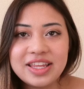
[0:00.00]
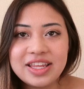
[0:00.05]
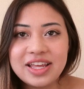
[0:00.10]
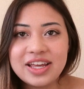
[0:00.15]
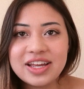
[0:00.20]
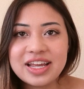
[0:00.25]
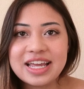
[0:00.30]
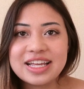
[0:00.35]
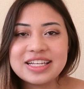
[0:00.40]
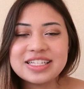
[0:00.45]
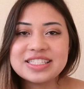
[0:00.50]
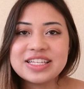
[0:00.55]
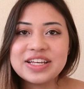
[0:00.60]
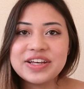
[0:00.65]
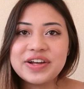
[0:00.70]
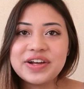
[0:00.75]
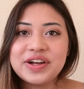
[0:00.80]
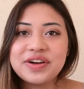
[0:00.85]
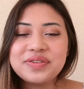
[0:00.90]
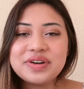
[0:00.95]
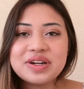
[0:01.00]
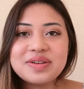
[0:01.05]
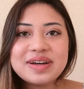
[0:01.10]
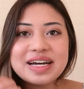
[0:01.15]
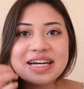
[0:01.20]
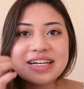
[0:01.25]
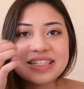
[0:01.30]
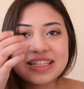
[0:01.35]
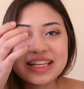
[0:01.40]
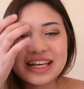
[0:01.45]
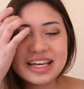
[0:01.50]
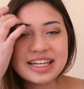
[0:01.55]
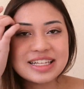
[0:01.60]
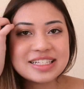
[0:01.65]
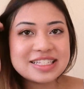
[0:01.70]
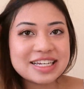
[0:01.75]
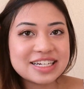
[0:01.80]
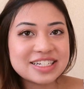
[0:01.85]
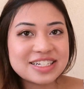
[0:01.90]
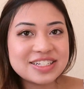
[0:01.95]
Okay, so what about
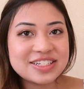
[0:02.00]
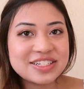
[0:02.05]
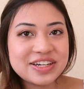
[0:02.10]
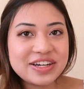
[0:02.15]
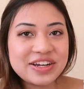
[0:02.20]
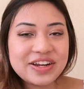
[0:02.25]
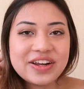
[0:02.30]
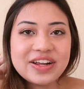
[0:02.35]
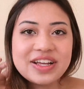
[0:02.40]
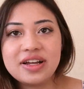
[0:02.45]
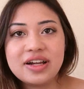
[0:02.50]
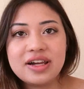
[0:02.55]
section 2?